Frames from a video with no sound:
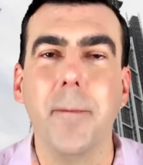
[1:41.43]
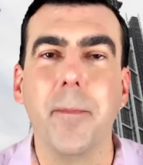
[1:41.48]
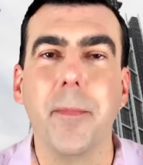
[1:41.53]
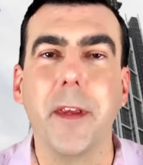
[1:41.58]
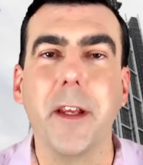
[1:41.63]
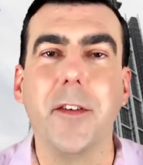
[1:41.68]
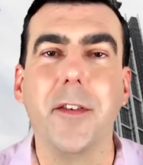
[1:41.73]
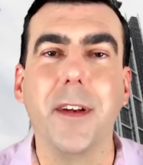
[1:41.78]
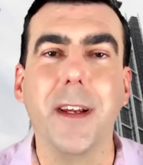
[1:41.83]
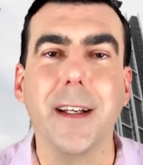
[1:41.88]

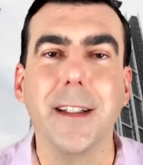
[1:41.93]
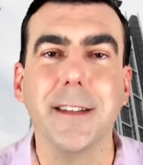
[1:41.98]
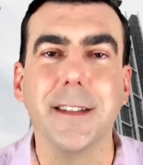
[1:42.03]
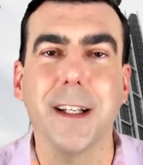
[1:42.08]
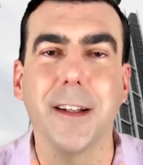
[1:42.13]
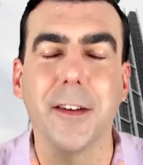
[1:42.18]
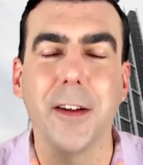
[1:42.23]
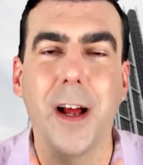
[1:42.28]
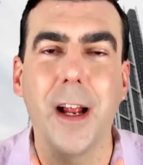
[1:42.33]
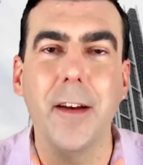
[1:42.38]
is because a
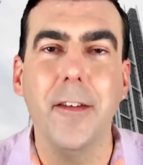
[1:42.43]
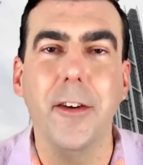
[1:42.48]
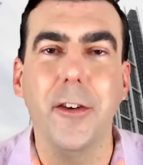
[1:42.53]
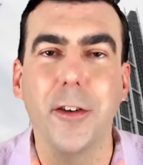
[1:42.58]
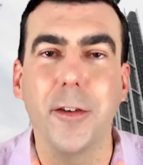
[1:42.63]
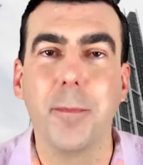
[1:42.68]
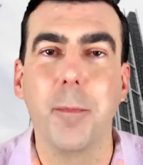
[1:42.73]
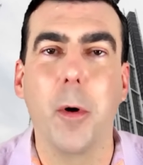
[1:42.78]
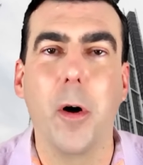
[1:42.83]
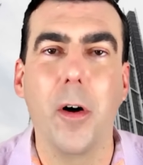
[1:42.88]
lot of these
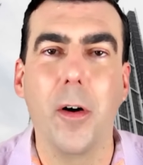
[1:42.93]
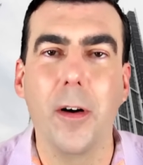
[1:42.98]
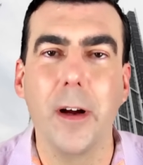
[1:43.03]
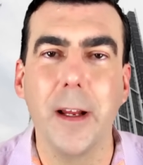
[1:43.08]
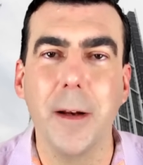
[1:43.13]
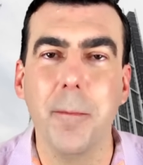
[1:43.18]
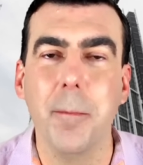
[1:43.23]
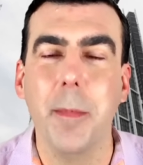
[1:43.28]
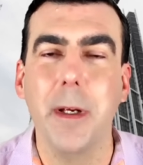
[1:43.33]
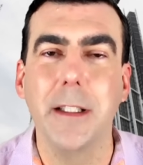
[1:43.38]
small
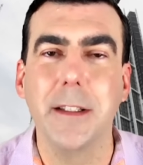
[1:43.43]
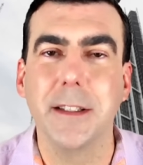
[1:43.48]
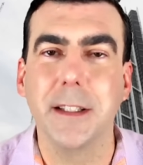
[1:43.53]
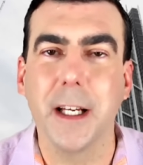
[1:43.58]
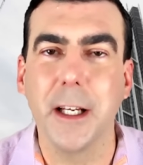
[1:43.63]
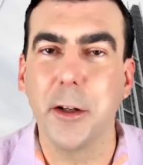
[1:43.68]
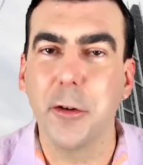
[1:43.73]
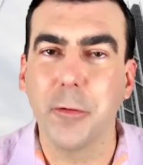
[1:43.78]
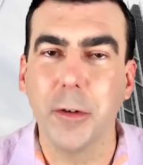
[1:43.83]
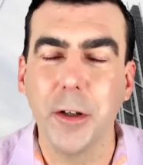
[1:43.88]
and
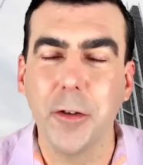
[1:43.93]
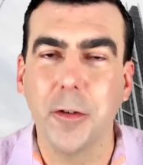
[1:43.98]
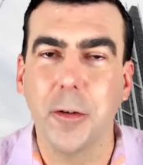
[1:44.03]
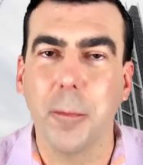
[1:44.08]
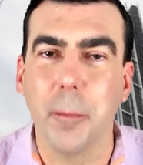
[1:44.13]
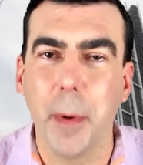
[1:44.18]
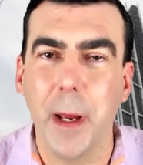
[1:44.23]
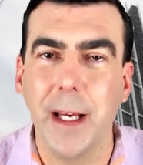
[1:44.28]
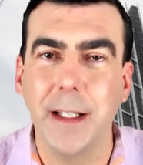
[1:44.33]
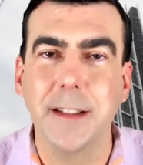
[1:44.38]
mid-sized regional
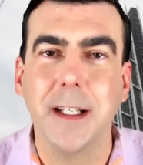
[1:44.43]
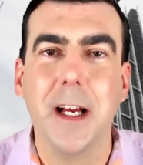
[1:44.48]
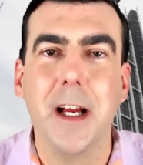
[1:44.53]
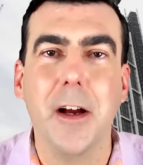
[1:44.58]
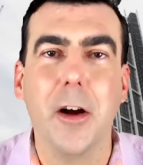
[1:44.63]
banks